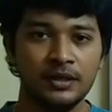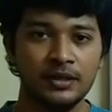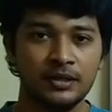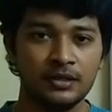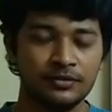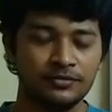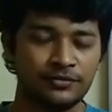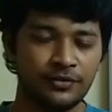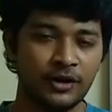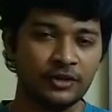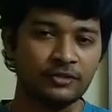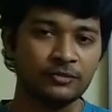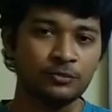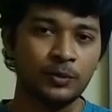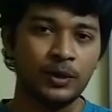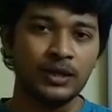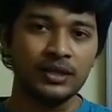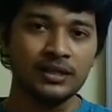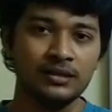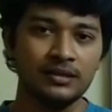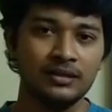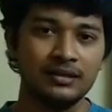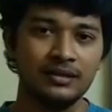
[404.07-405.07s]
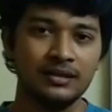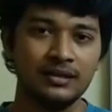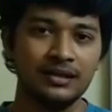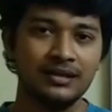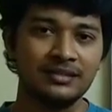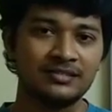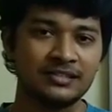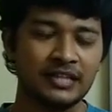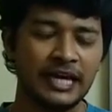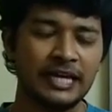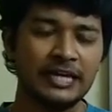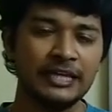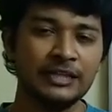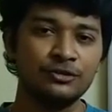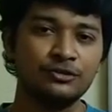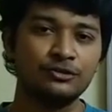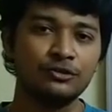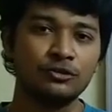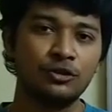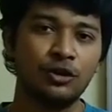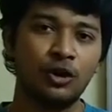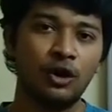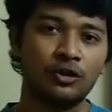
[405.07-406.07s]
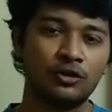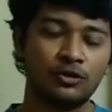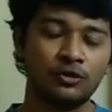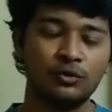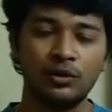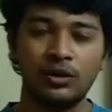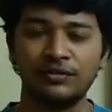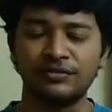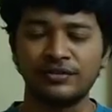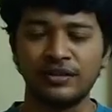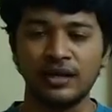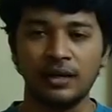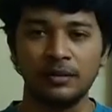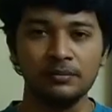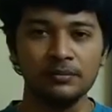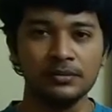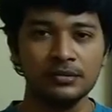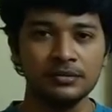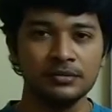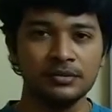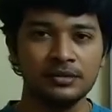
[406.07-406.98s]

The first one is science, not rule of thumb.